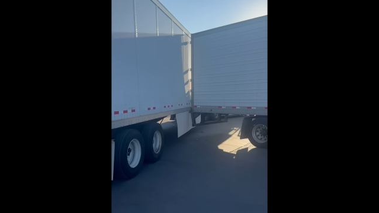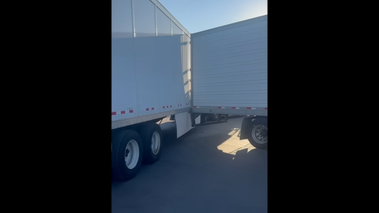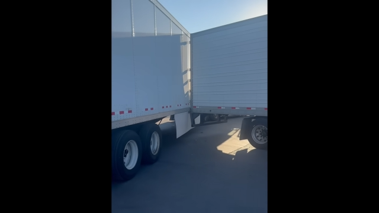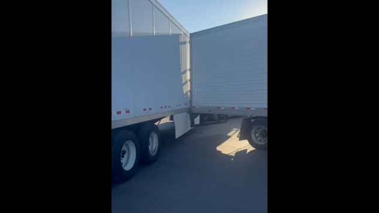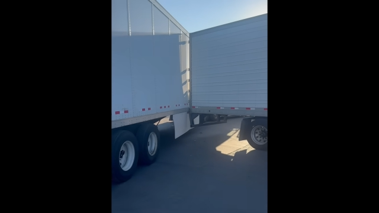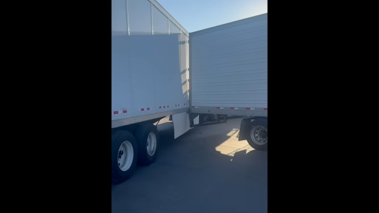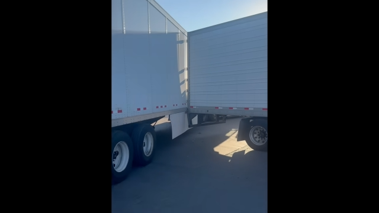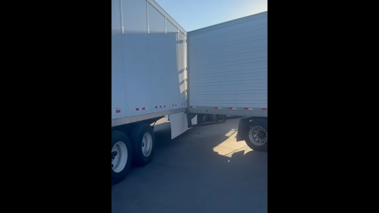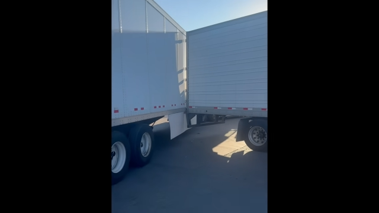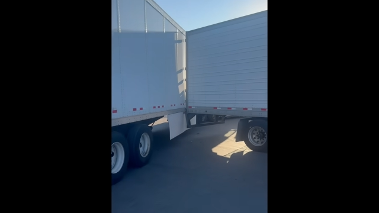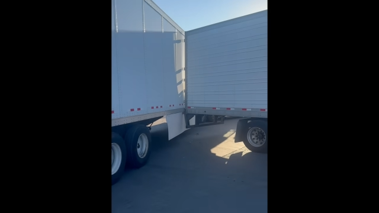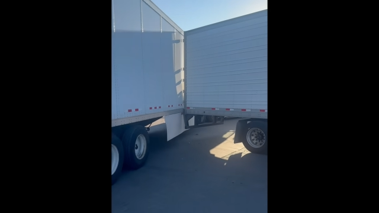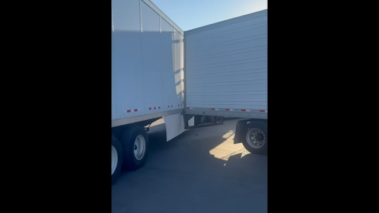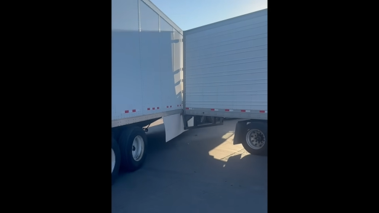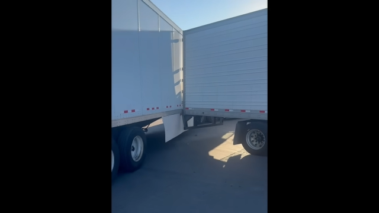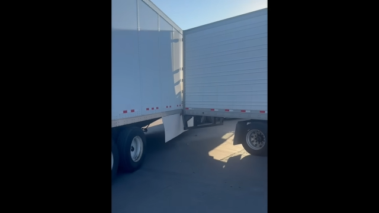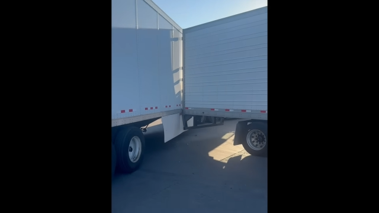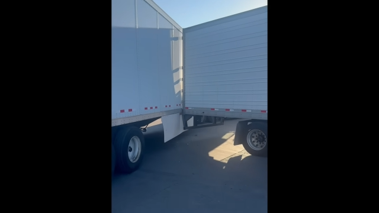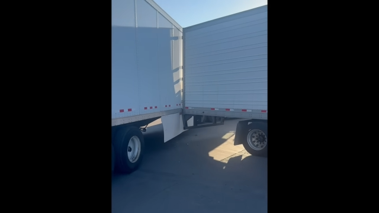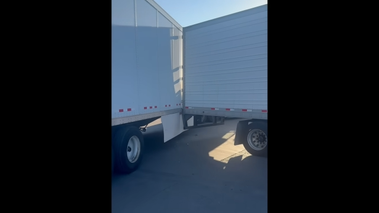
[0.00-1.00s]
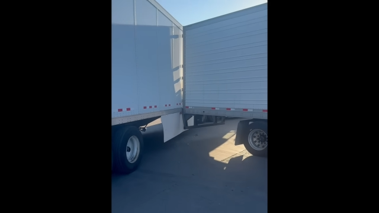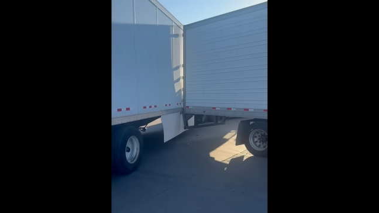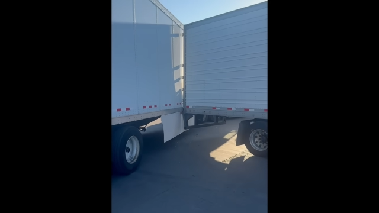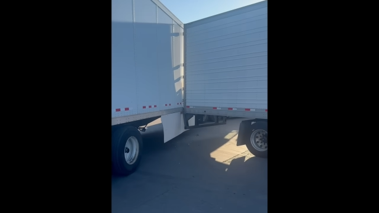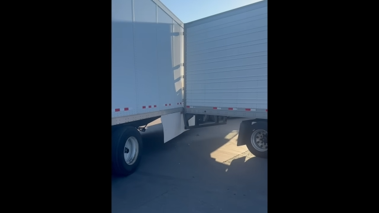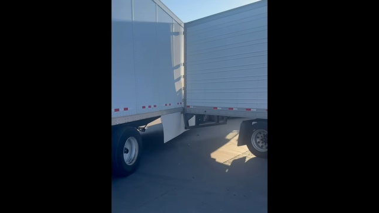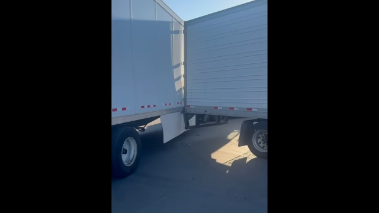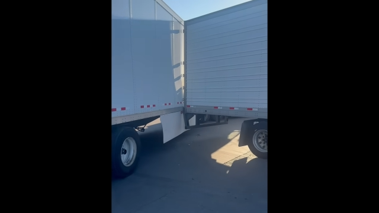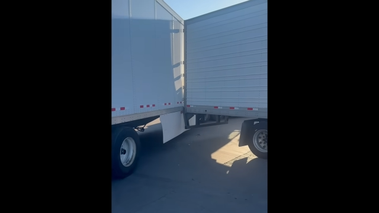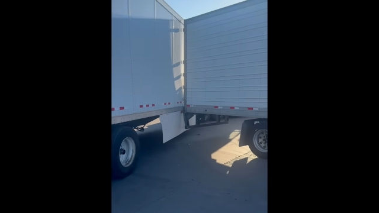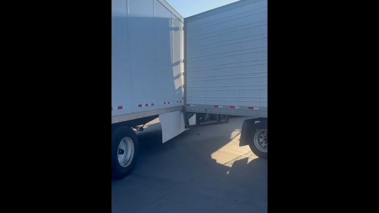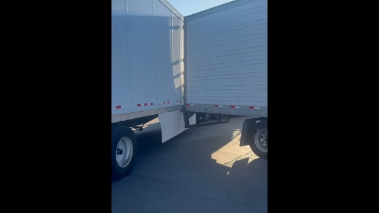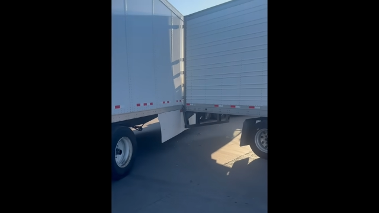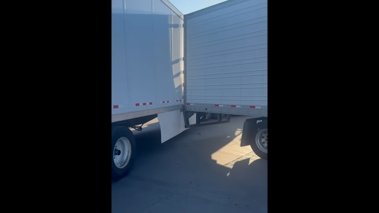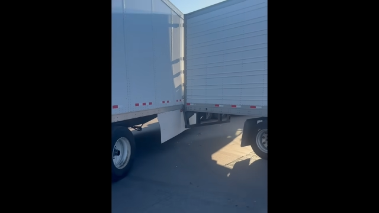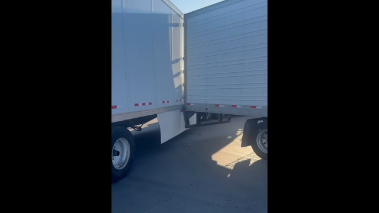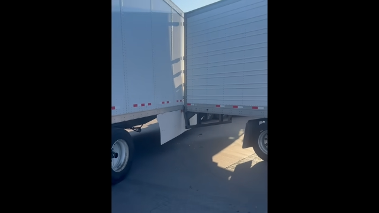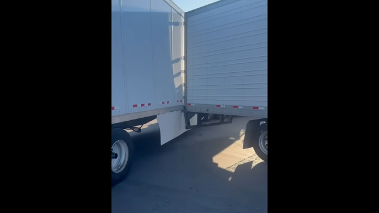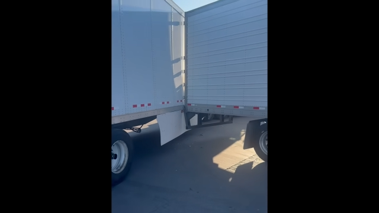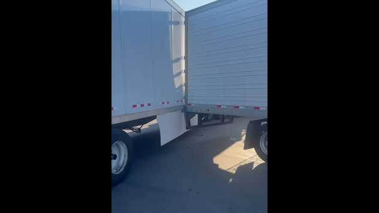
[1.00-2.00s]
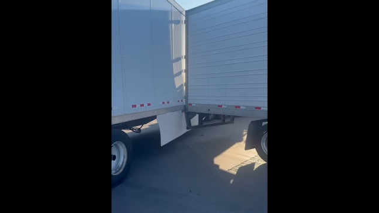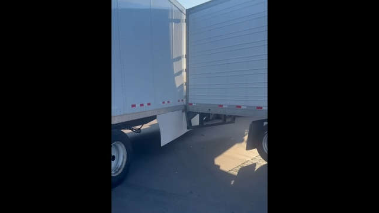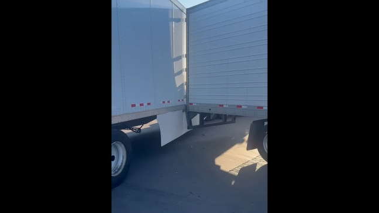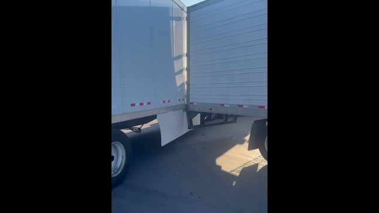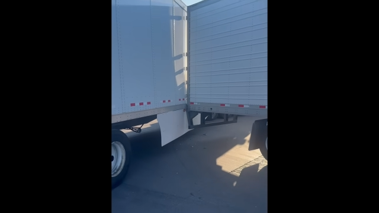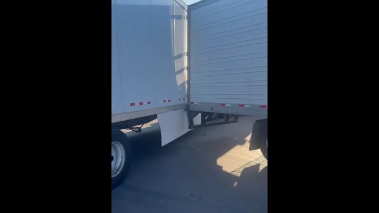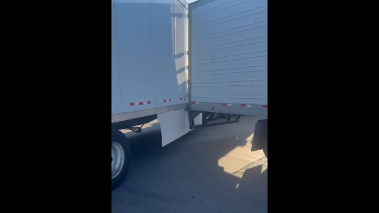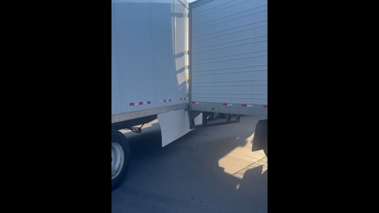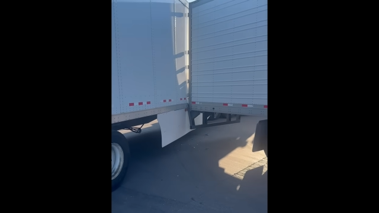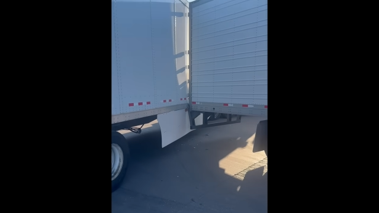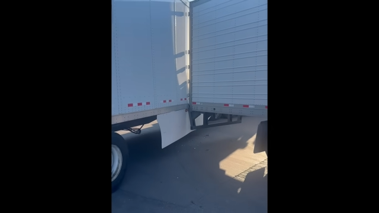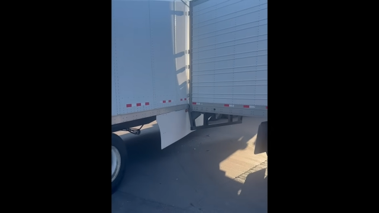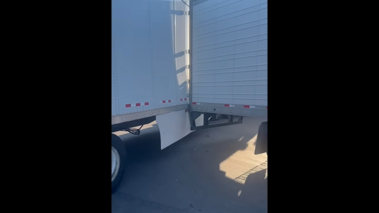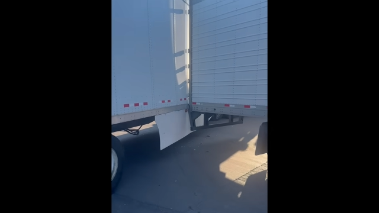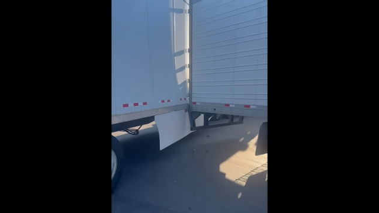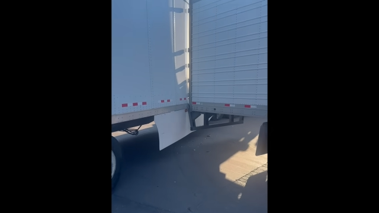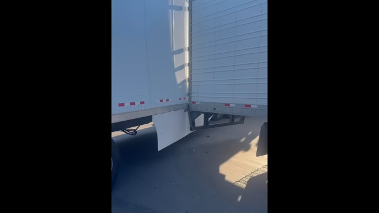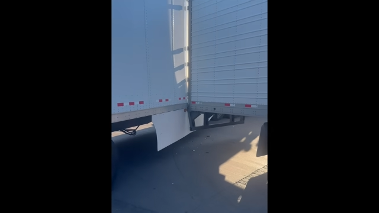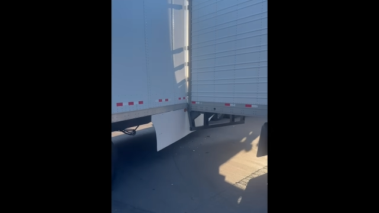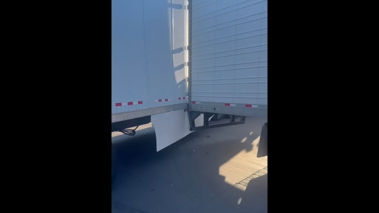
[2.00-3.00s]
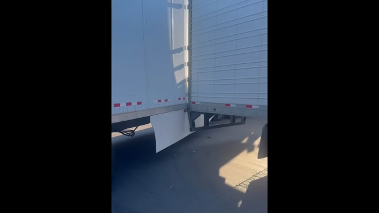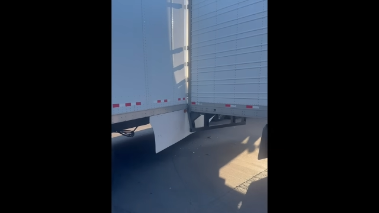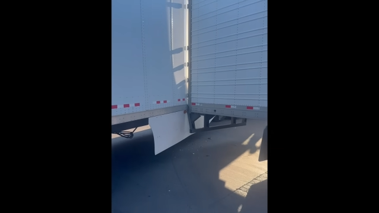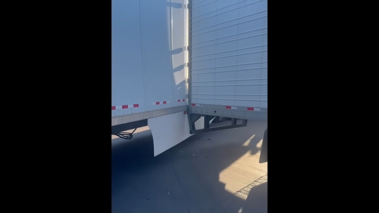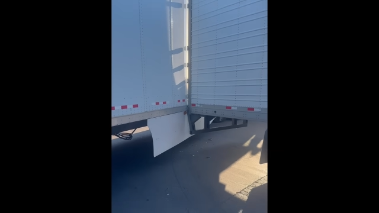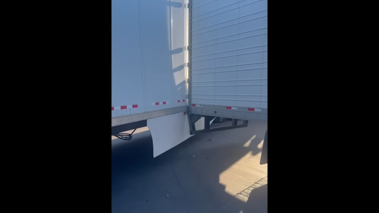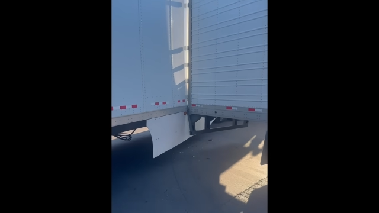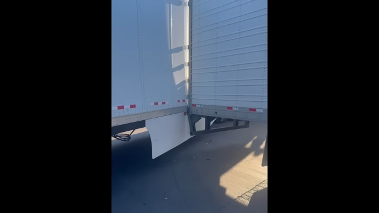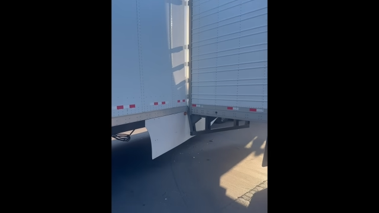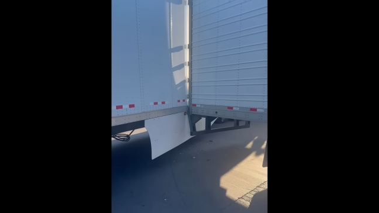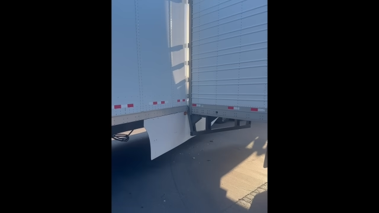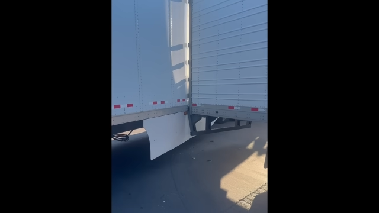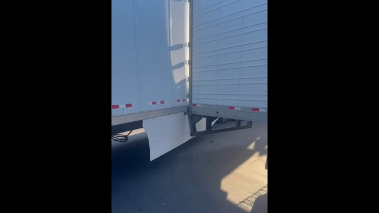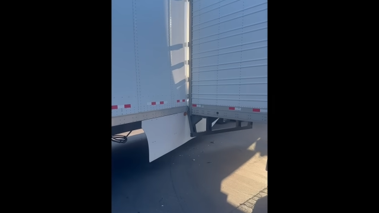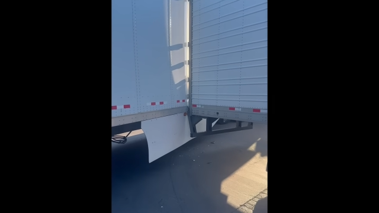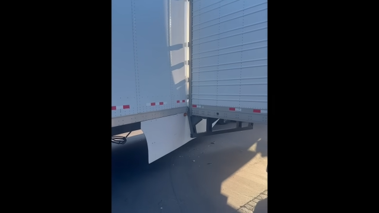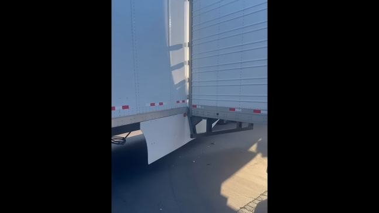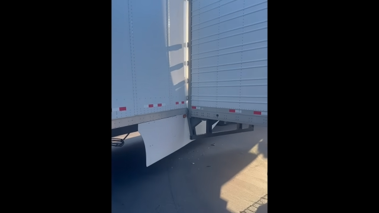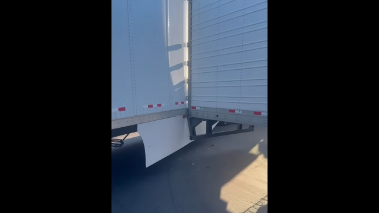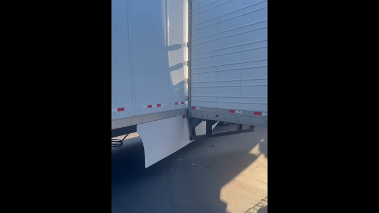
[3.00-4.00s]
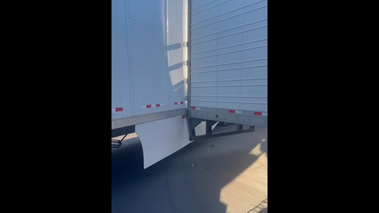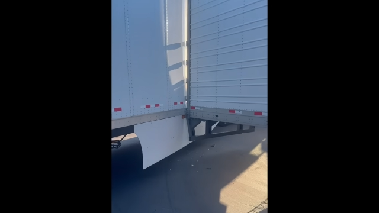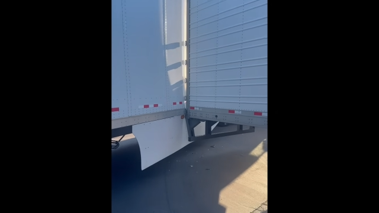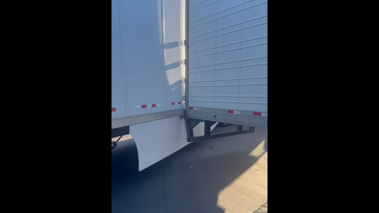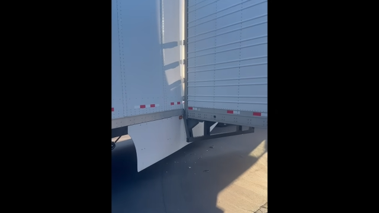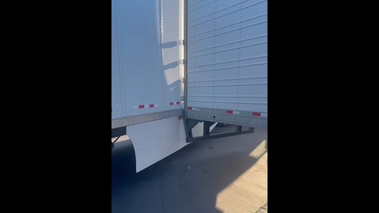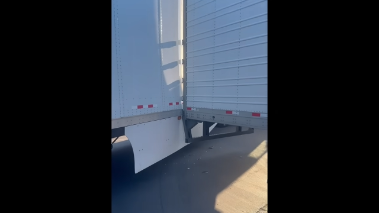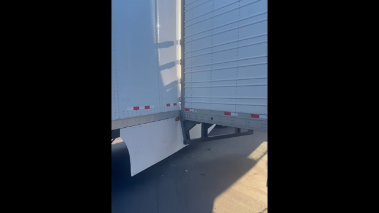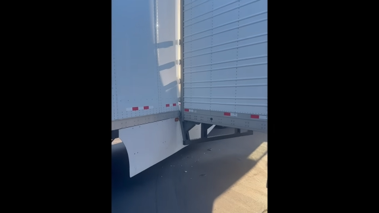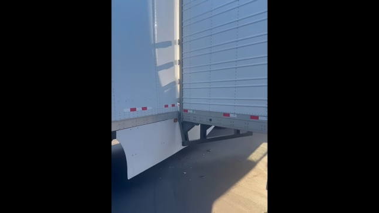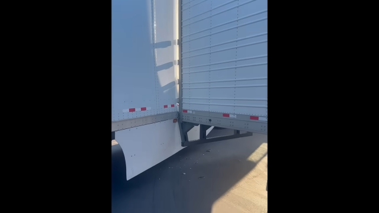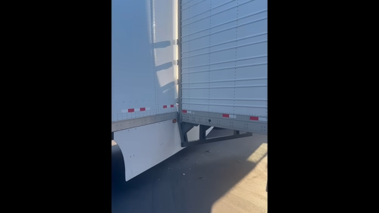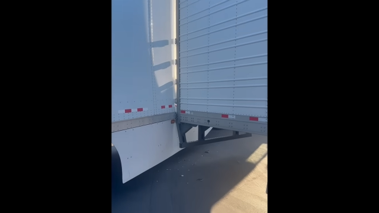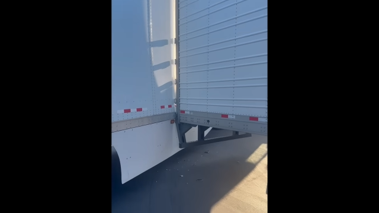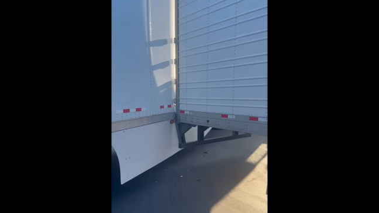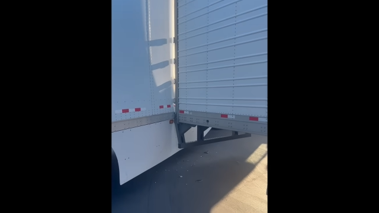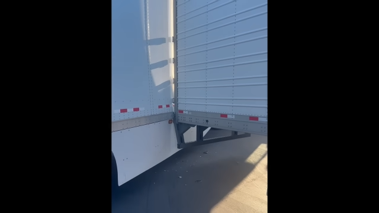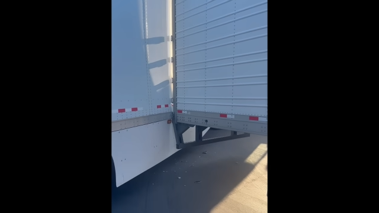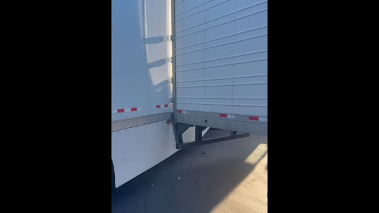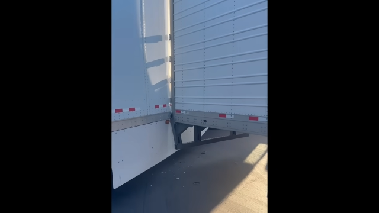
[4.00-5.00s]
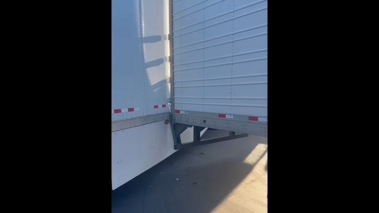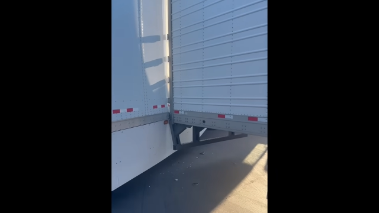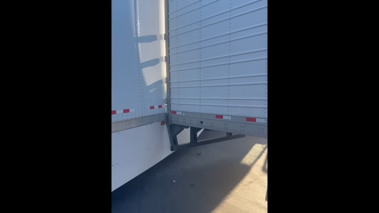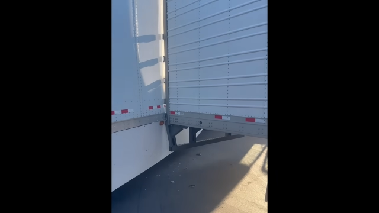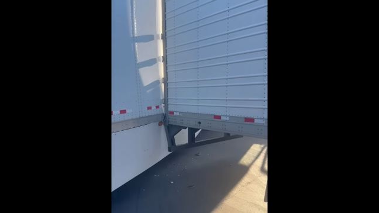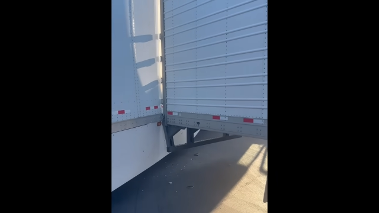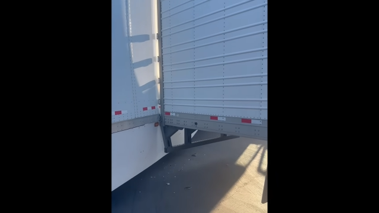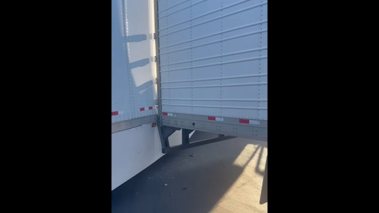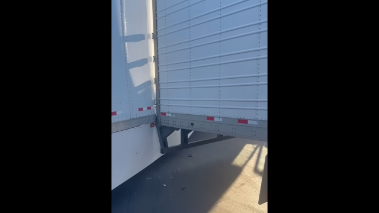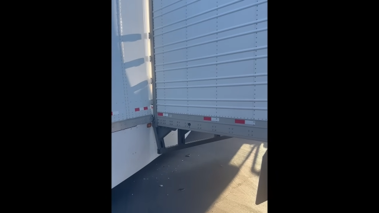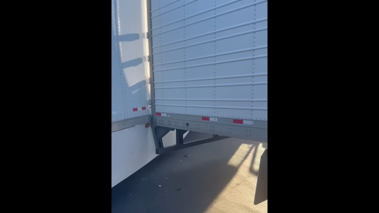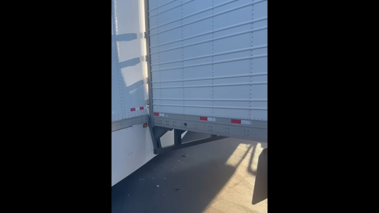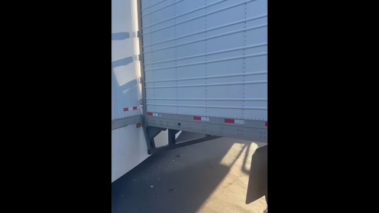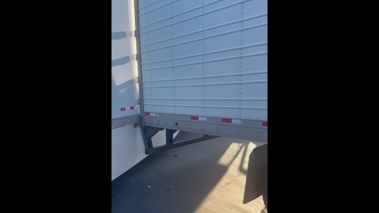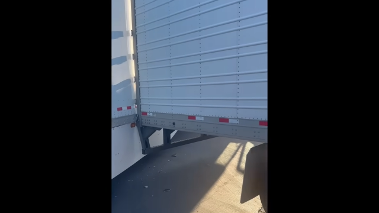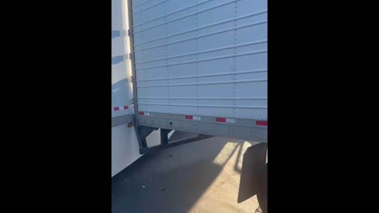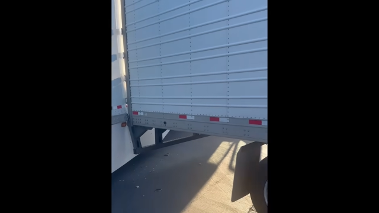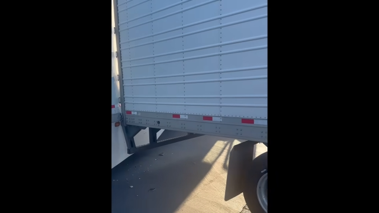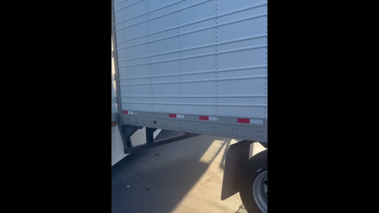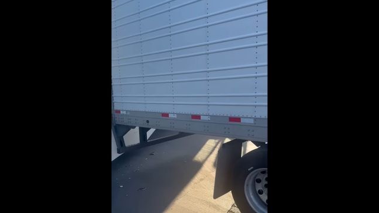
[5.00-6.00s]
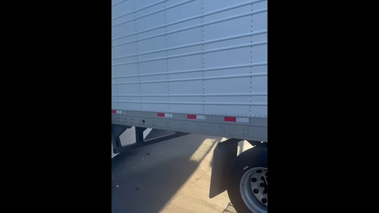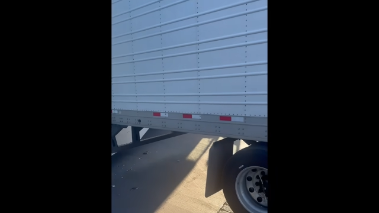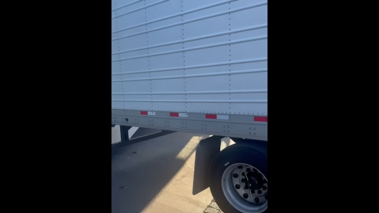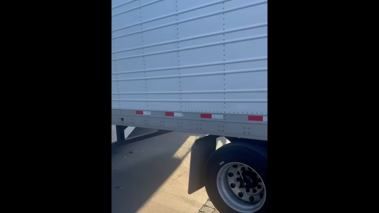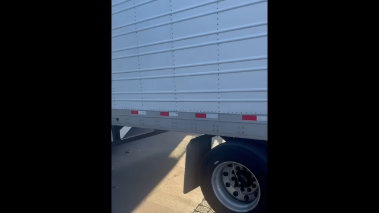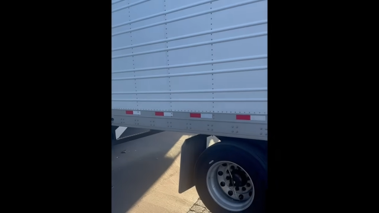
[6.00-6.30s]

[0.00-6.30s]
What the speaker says: (no speaker visible)